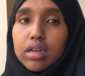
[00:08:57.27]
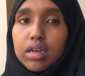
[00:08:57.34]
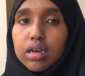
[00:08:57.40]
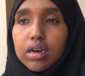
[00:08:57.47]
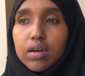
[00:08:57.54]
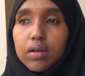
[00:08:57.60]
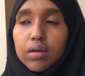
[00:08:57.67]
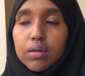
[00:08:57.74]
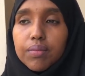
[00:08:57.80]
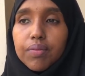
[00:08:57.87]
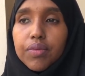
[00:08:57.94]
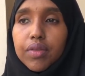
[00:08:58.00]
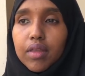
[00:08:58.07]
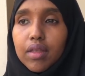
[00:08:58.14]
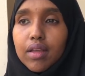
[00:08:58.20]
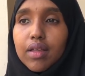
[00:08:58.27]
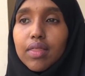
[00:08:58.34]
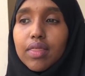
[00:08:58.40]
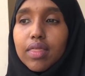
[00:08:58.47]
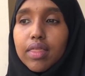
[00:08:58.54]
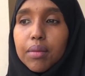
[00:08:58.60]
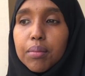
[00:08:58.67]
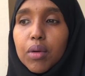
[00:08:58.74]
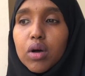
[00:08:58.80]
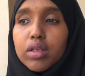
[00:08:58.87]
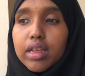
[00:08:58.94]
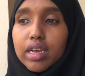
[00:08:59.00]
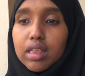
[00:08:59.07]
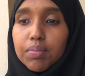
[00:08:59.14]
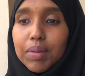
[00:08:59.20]
The most
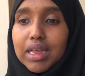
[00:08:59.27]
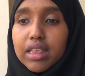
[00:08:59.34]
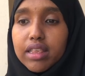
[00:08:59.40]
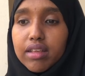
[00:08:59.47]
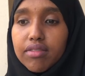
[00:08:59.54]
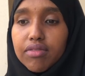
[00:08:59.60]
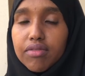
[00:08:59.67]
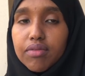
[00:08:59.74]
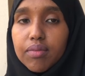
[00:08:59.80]
expensive